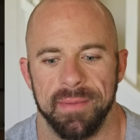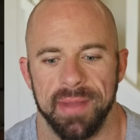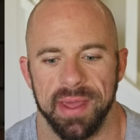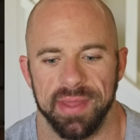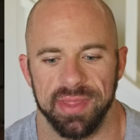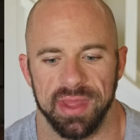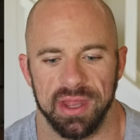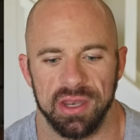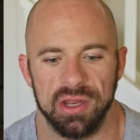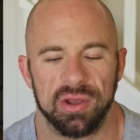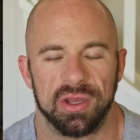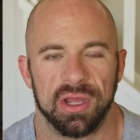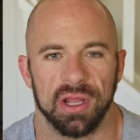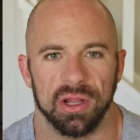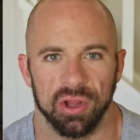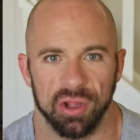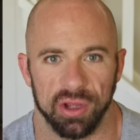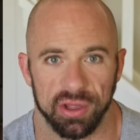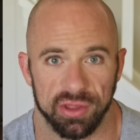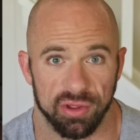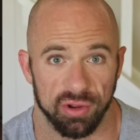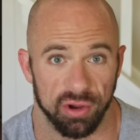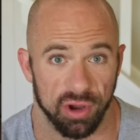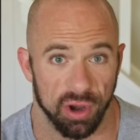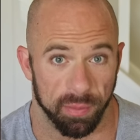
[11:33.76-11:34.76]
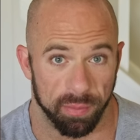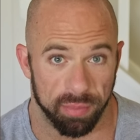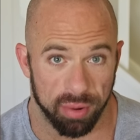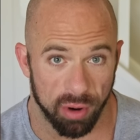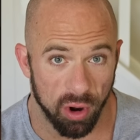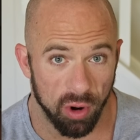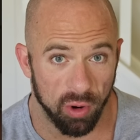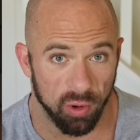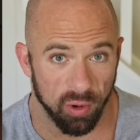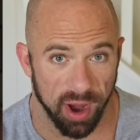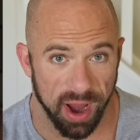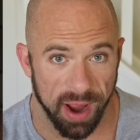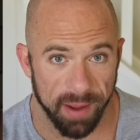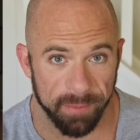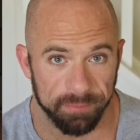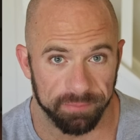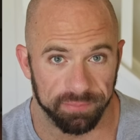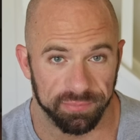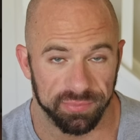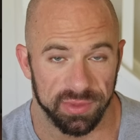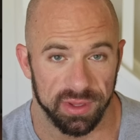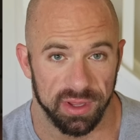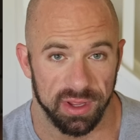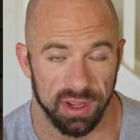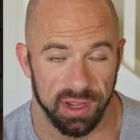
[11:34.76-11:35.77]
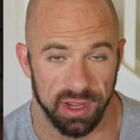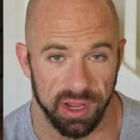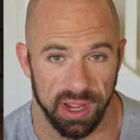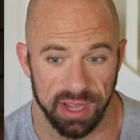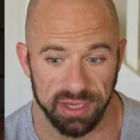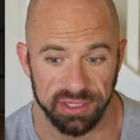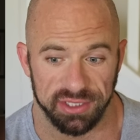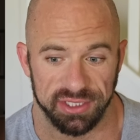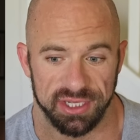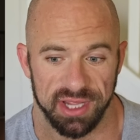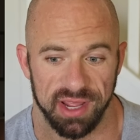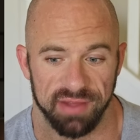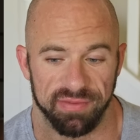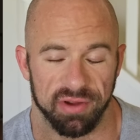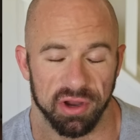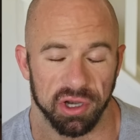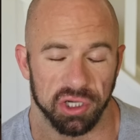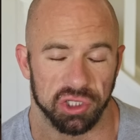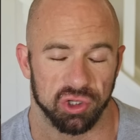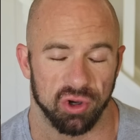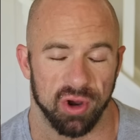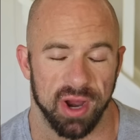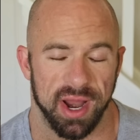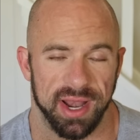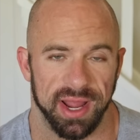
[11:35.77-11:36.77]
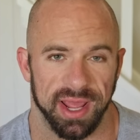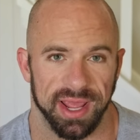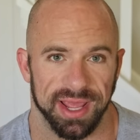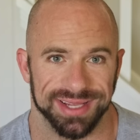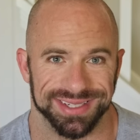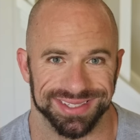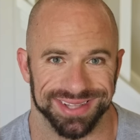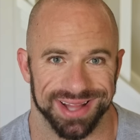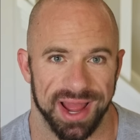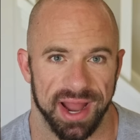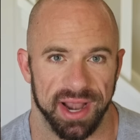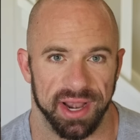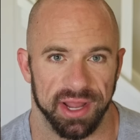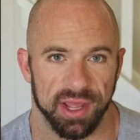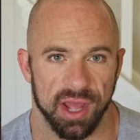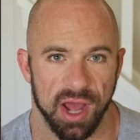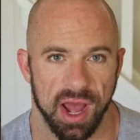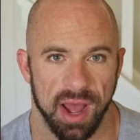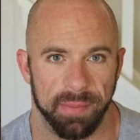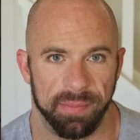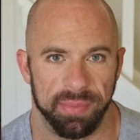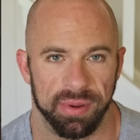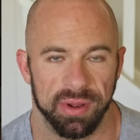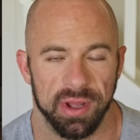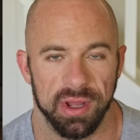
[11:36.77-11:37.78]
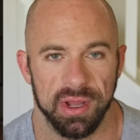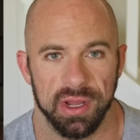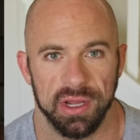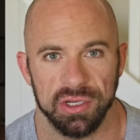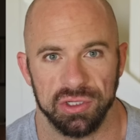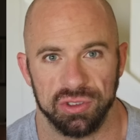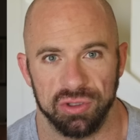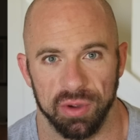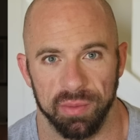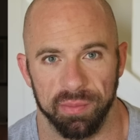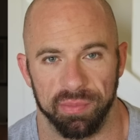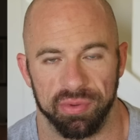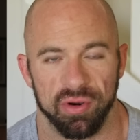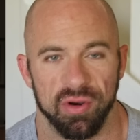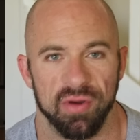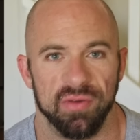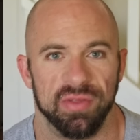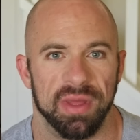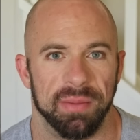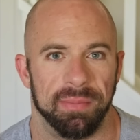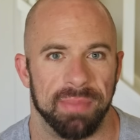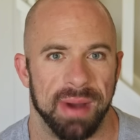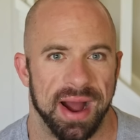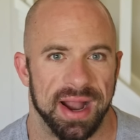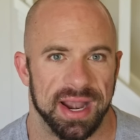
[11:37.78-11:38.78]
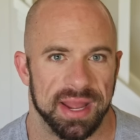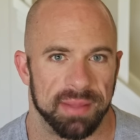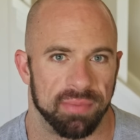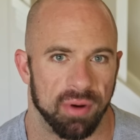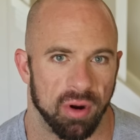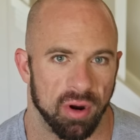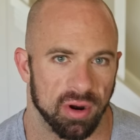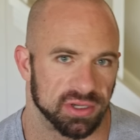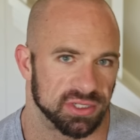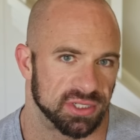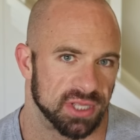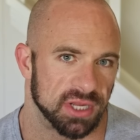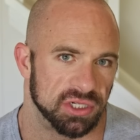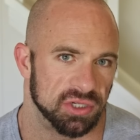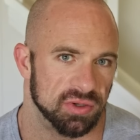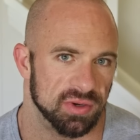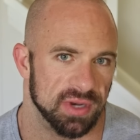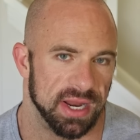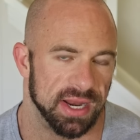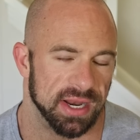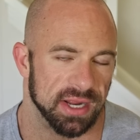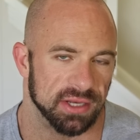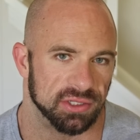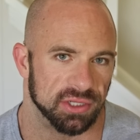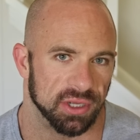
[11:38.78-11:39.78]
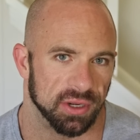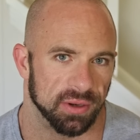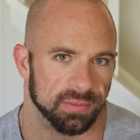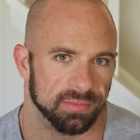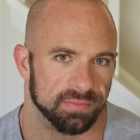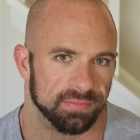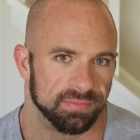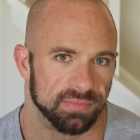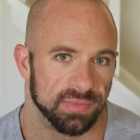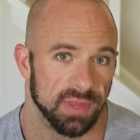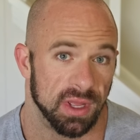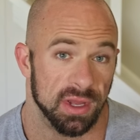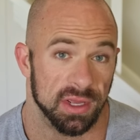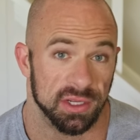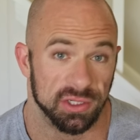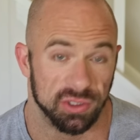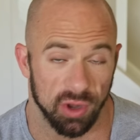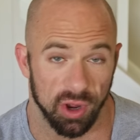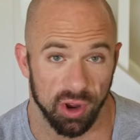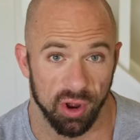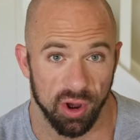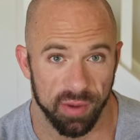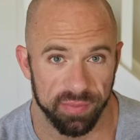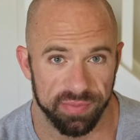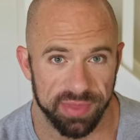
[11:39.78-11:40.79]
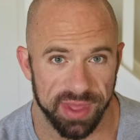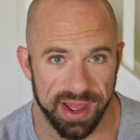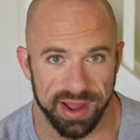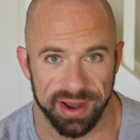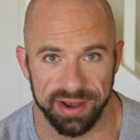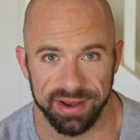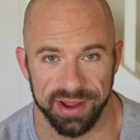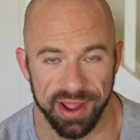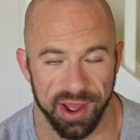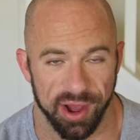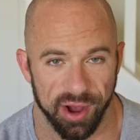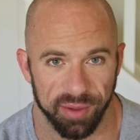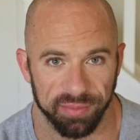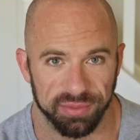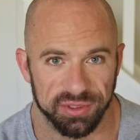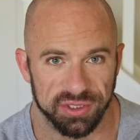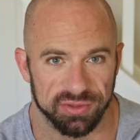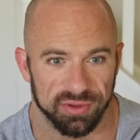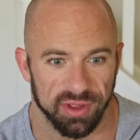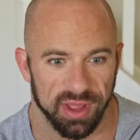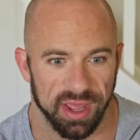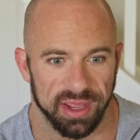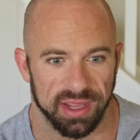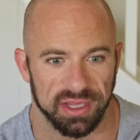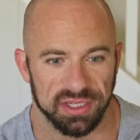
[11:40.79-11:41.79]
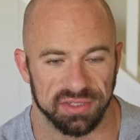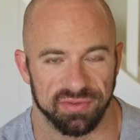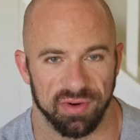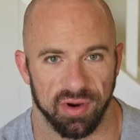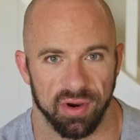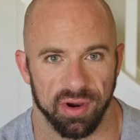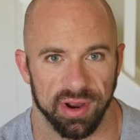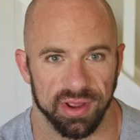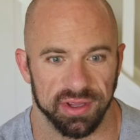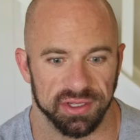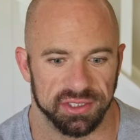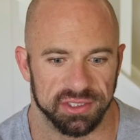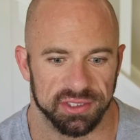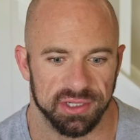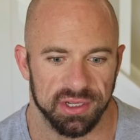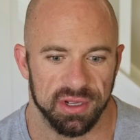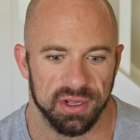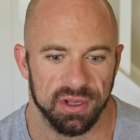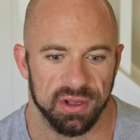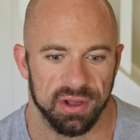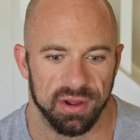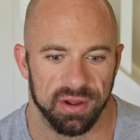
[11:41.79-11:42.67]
and then you can look through your program and see if your training is lining up to improve the body parts that you need it to. So I hope that helps like as far as